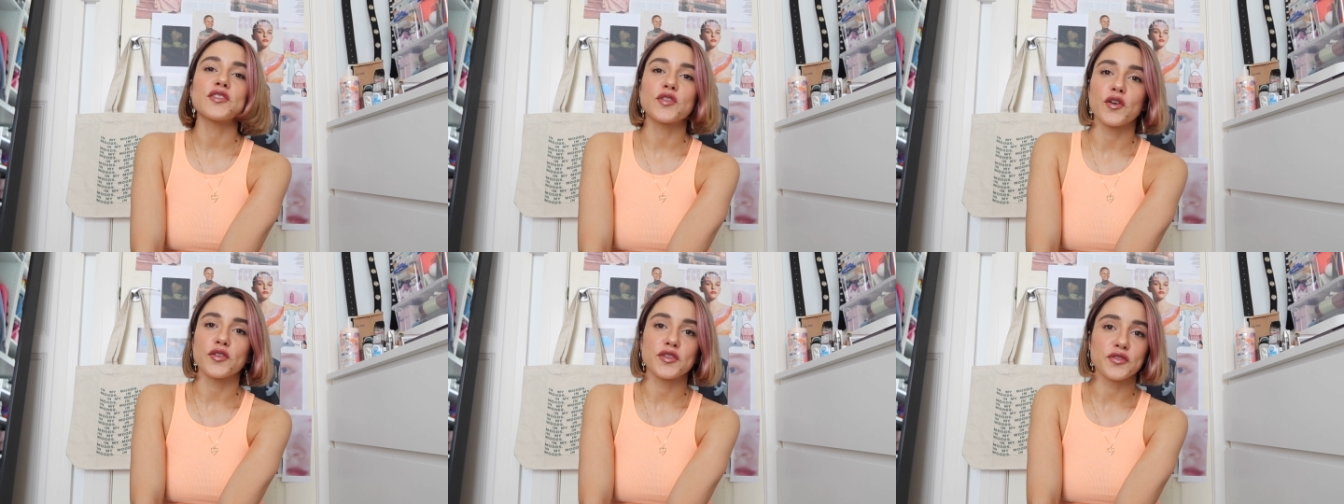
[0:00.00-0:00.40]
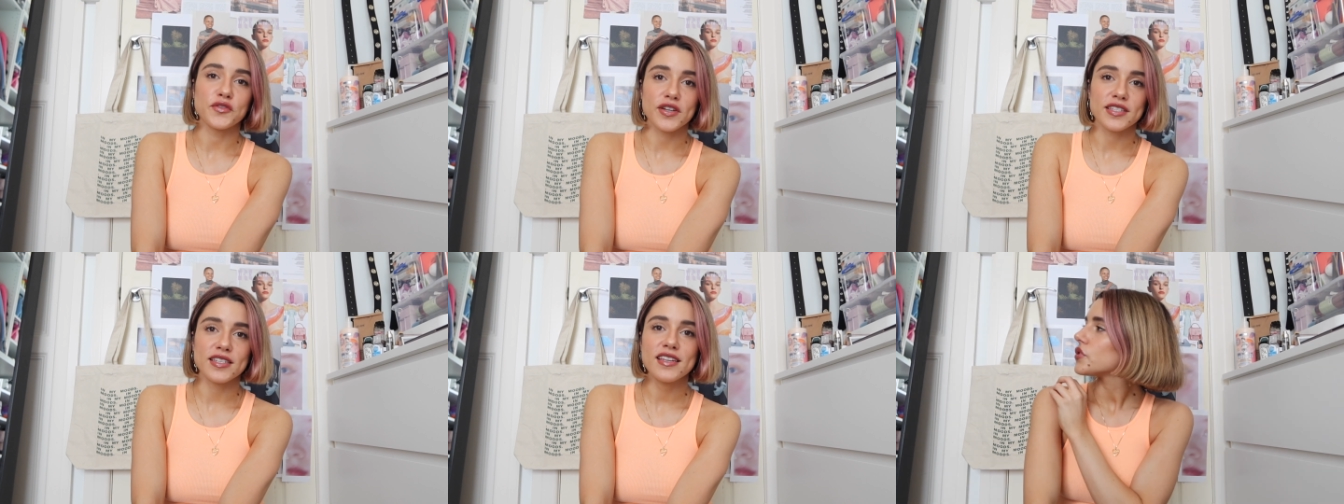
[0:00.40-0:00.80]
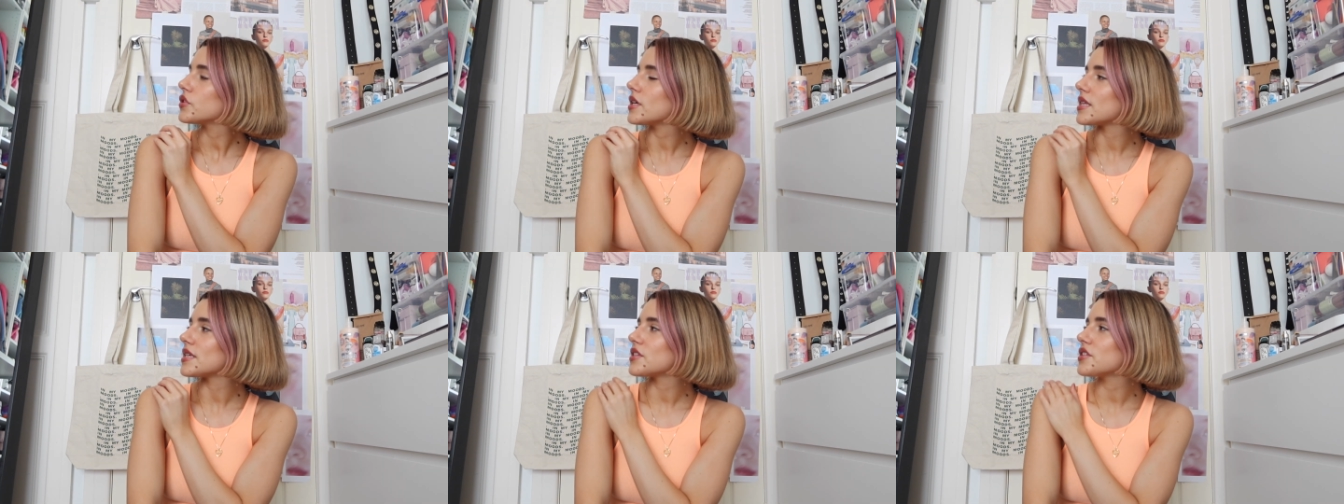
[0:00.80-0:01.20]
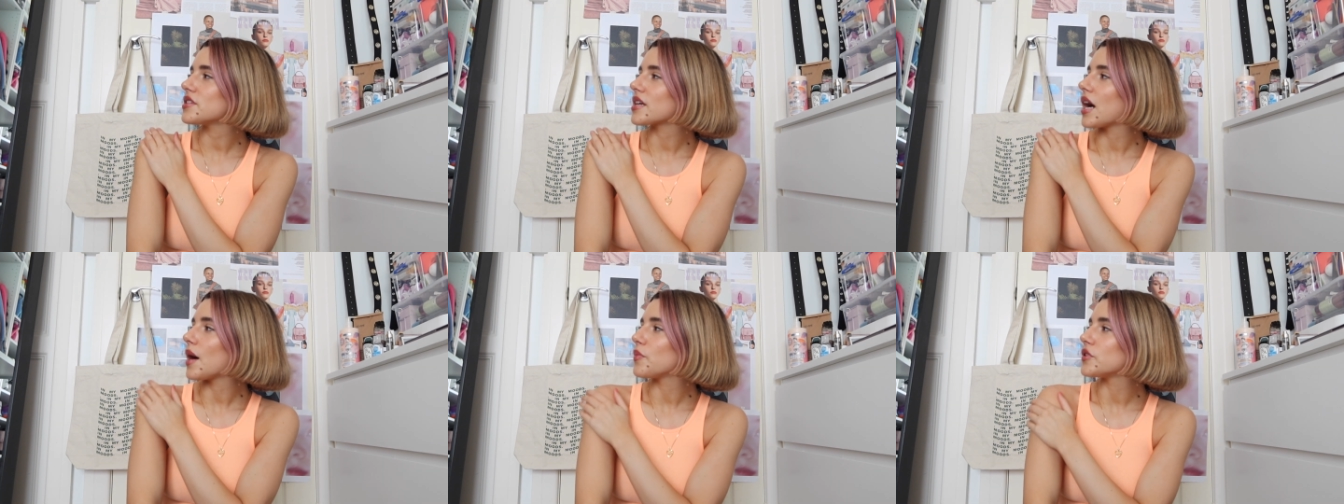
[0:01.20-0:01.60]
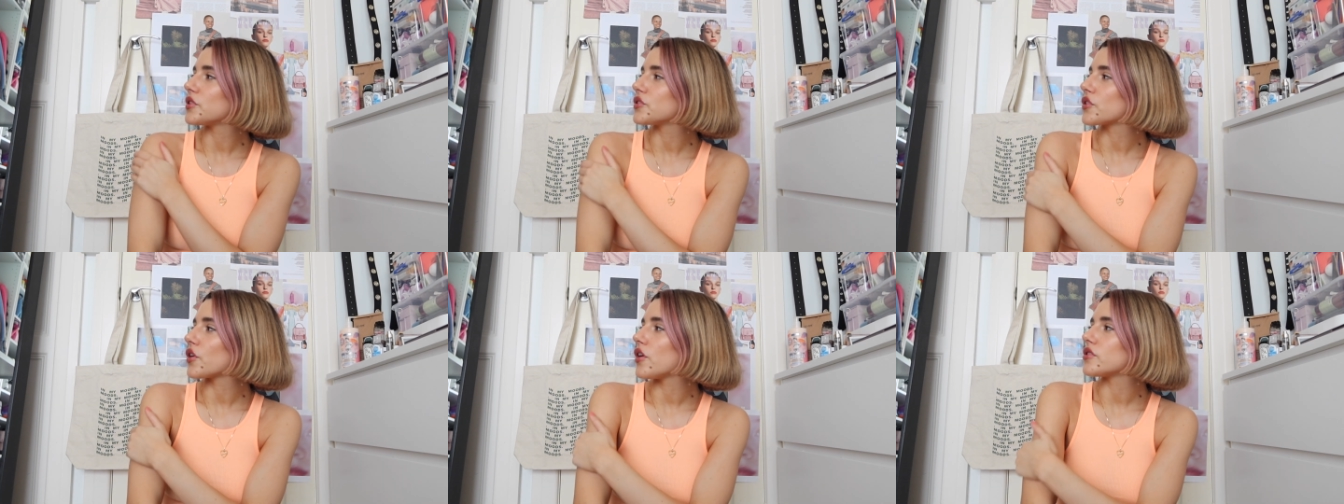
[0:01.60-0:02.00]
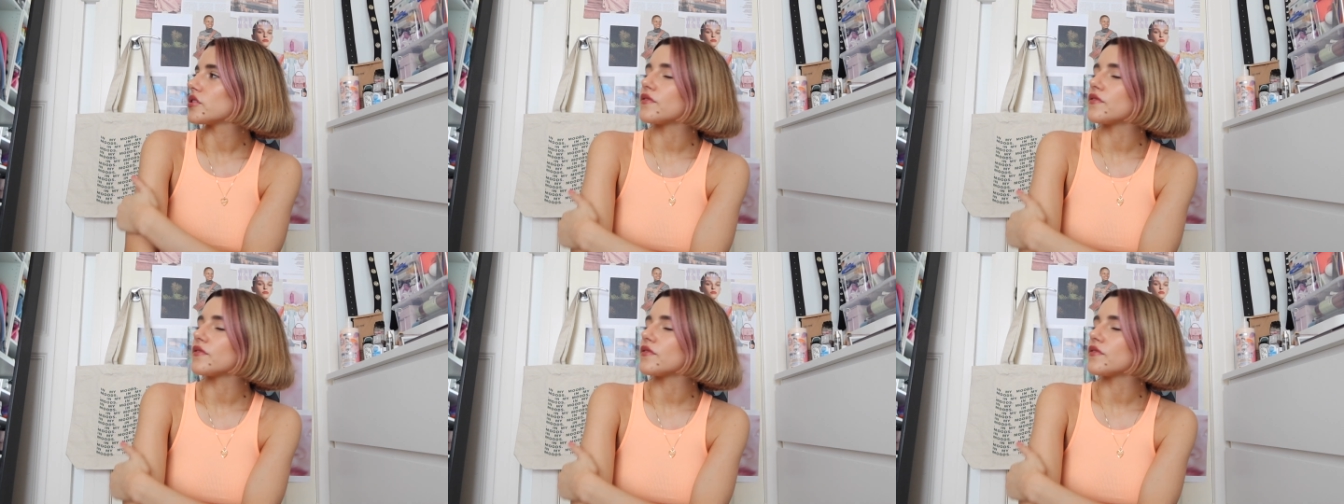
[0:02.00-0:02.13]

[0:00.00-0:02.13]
skirts and dresses. So yeah, these are just a couple of skirts.